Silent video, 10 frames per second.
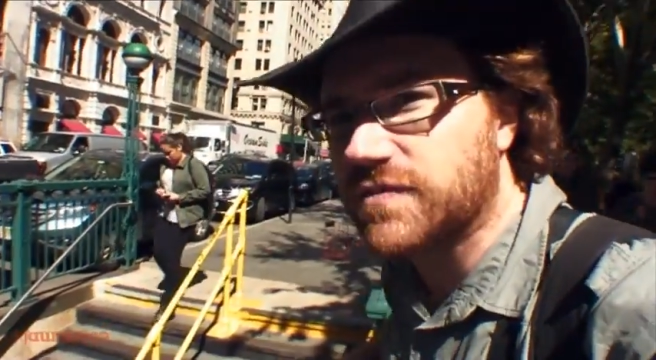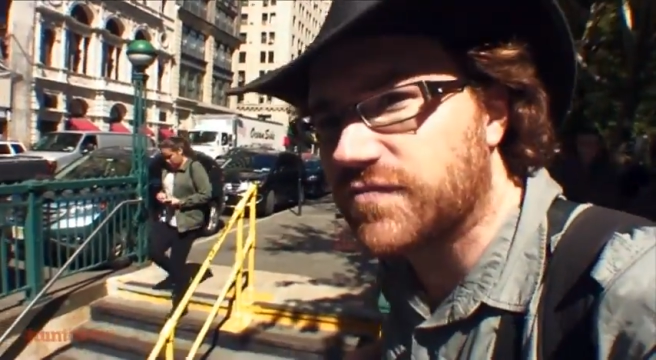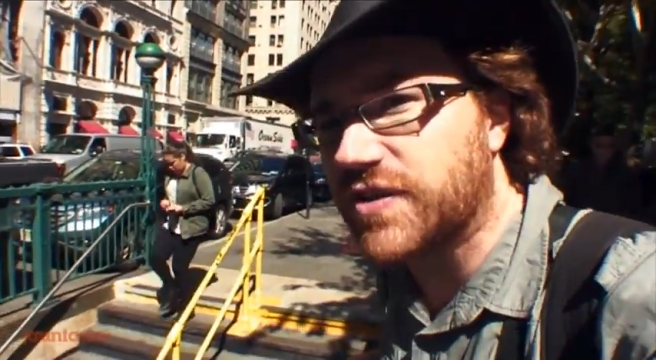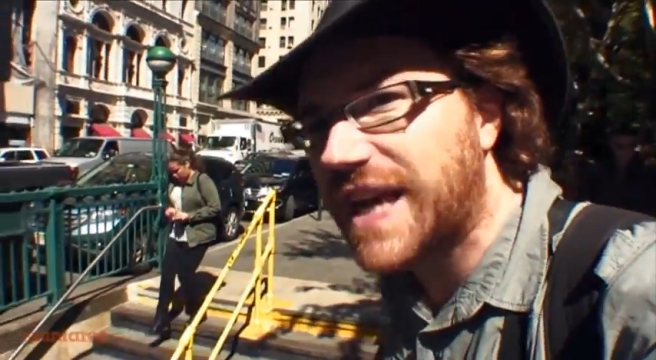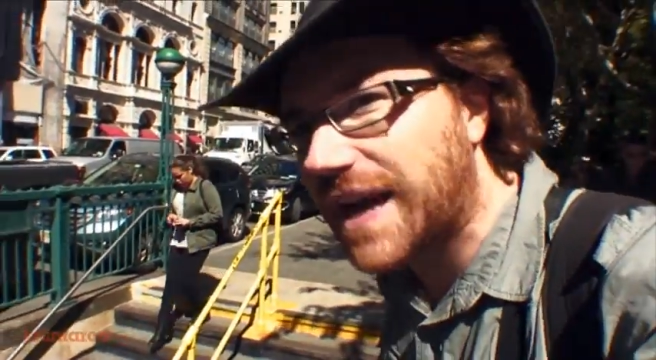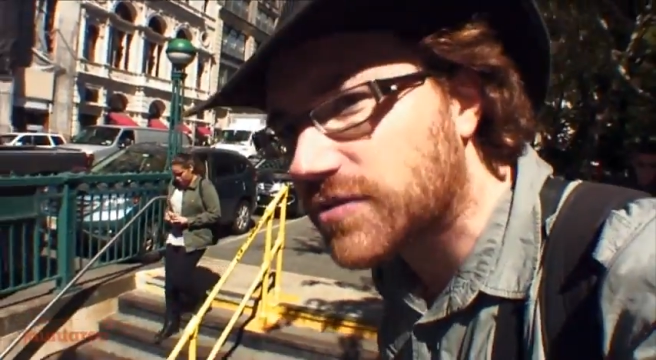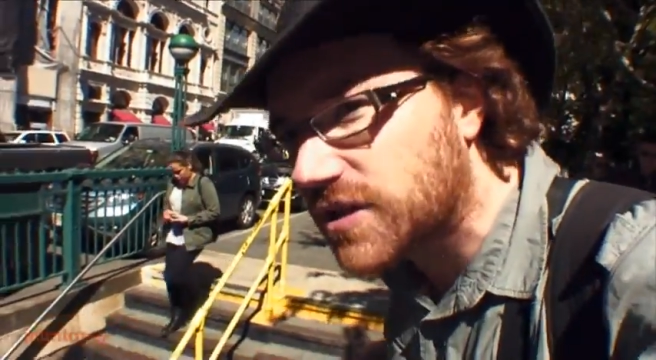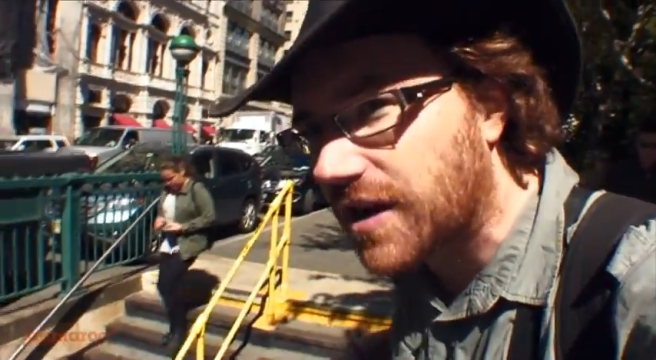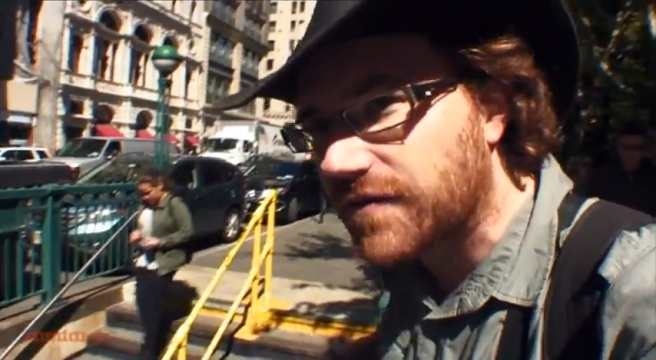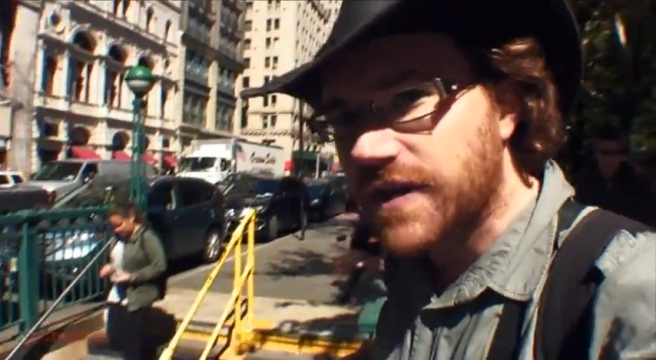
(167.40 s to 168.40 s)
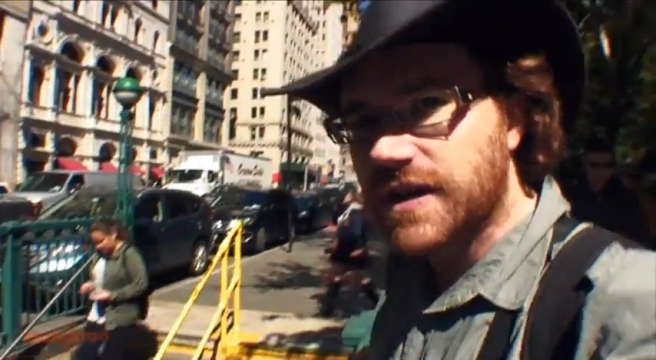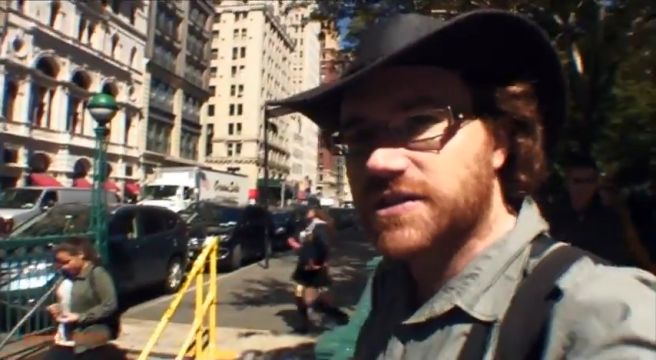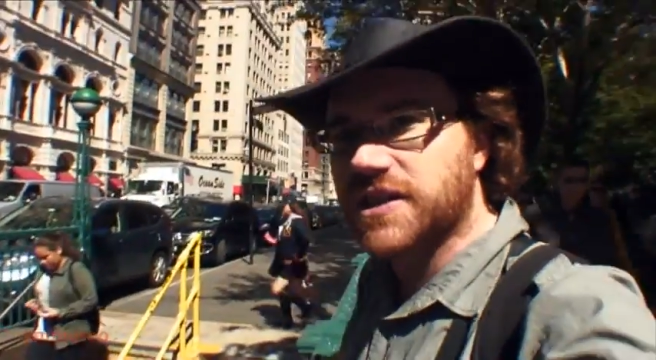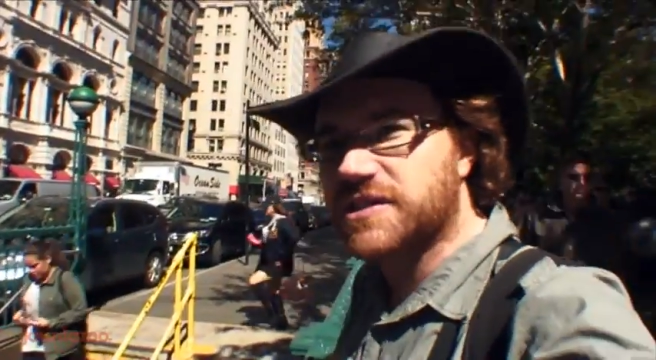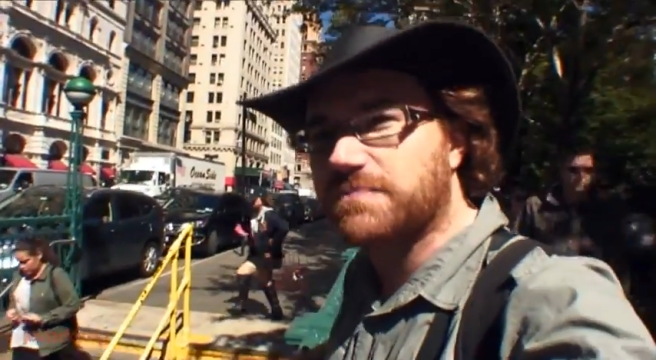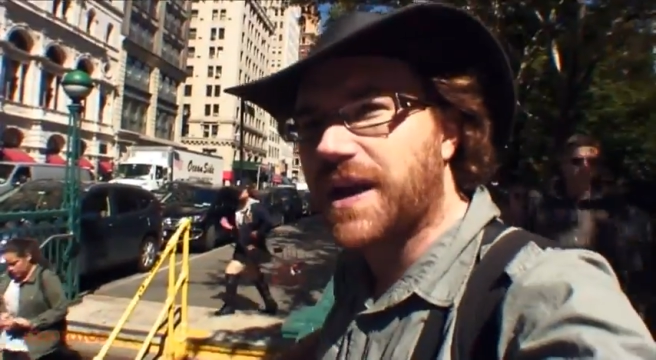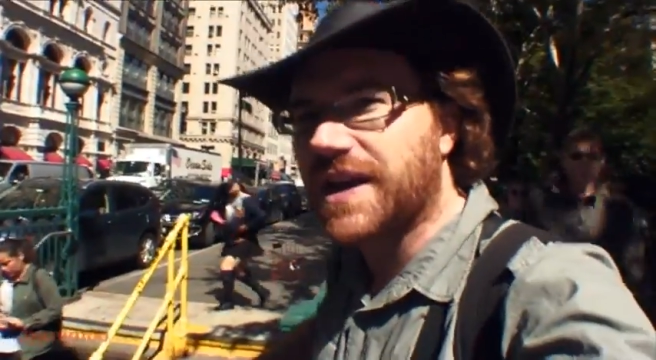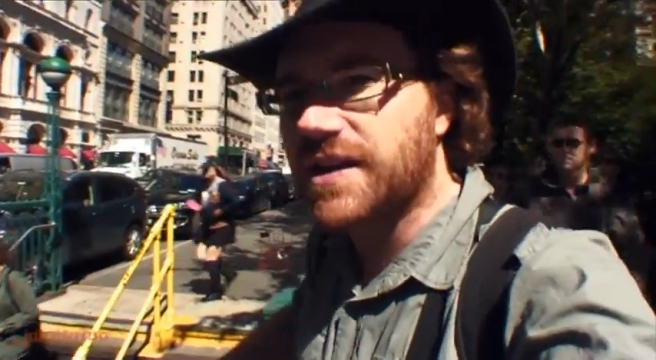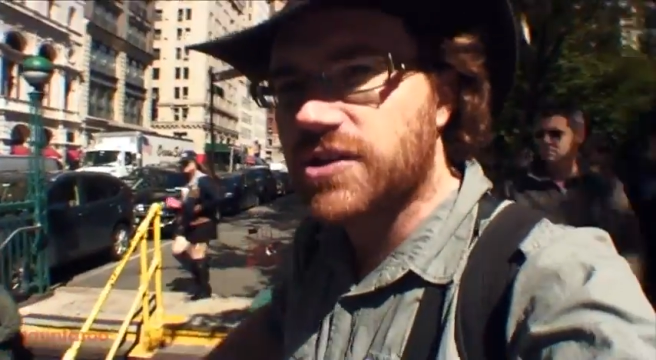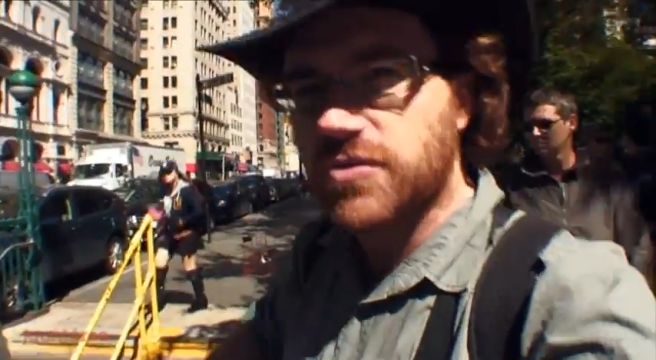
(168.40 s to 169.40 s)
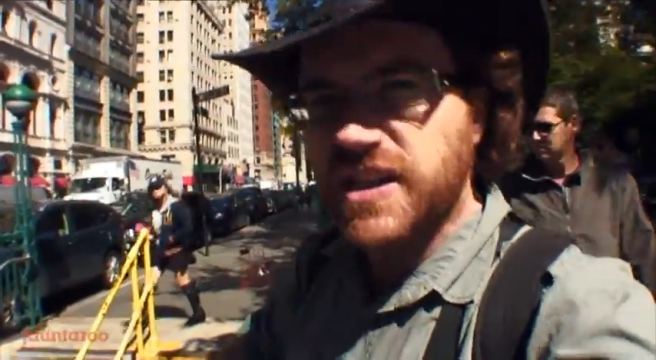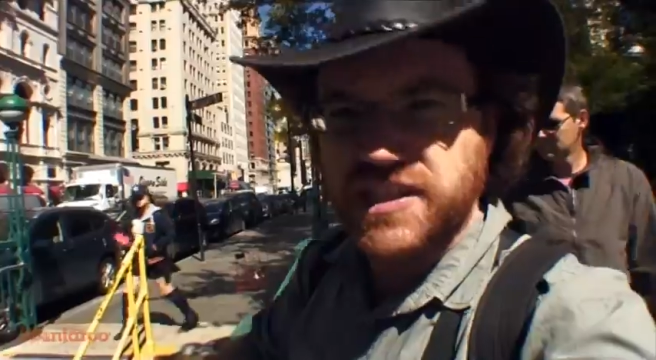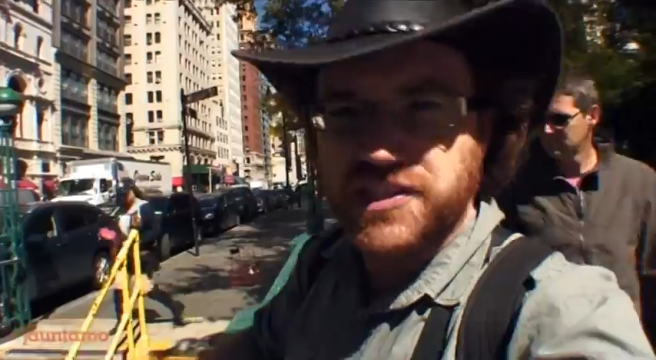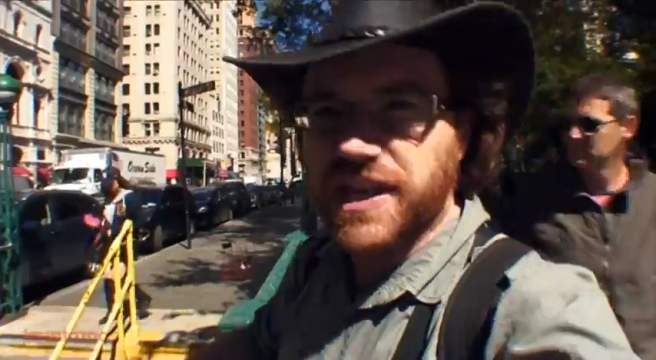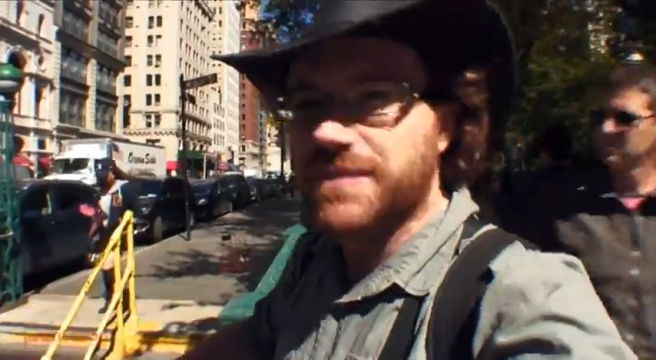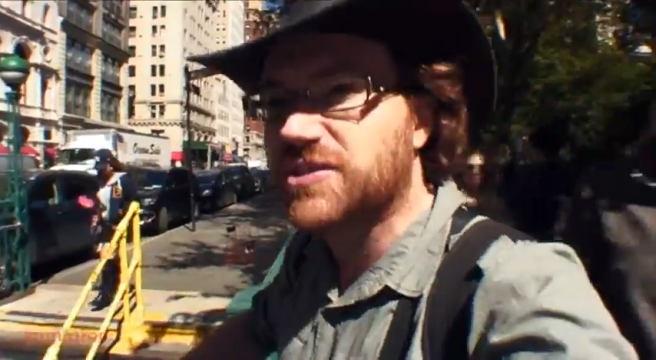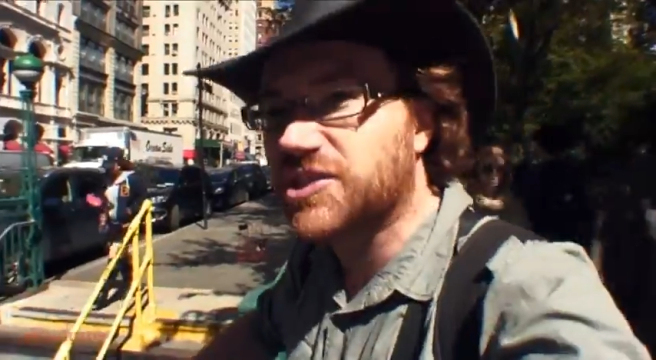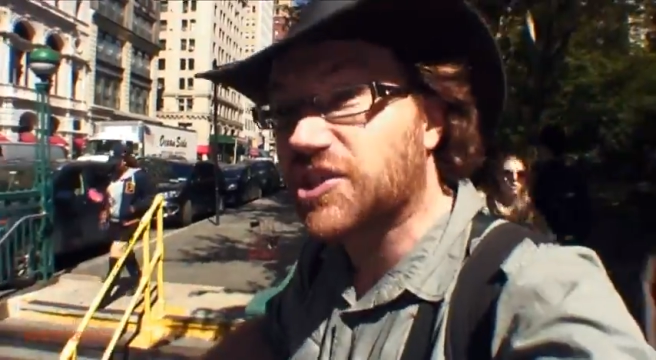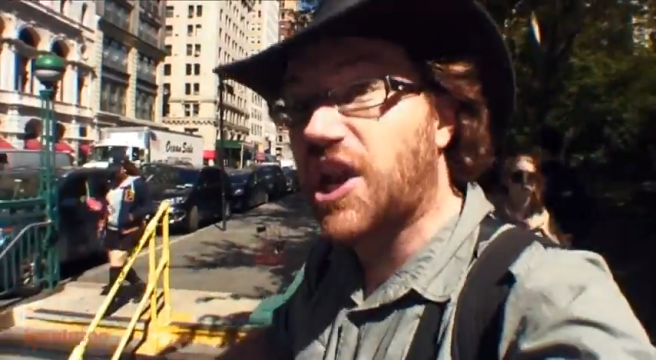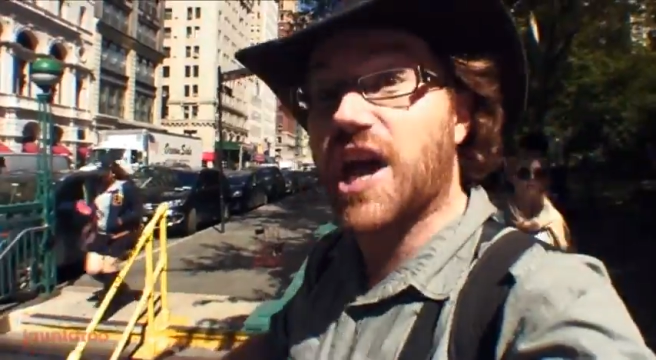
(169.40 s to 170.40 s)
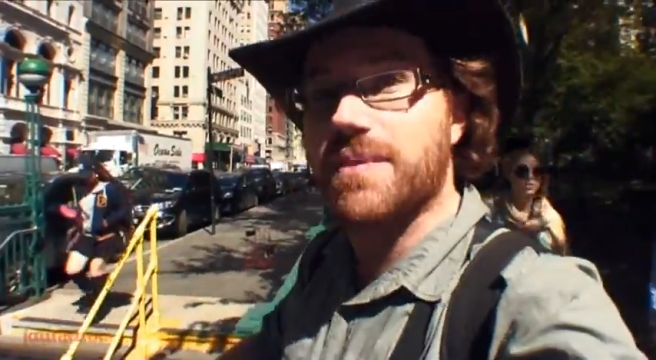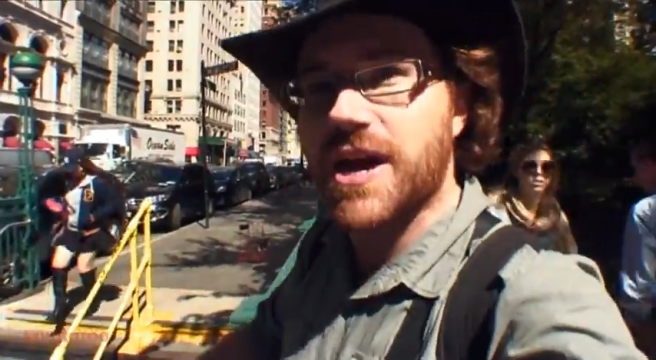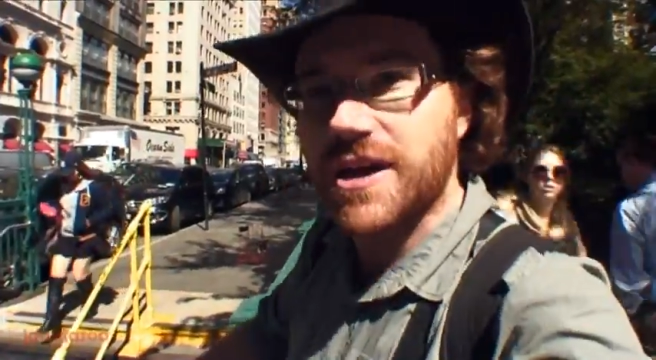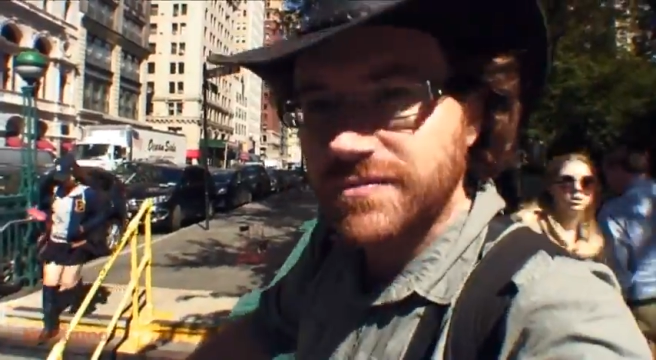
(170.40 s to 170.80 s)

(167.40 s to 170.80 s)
come running out of, chased by a newly escaped Slimer.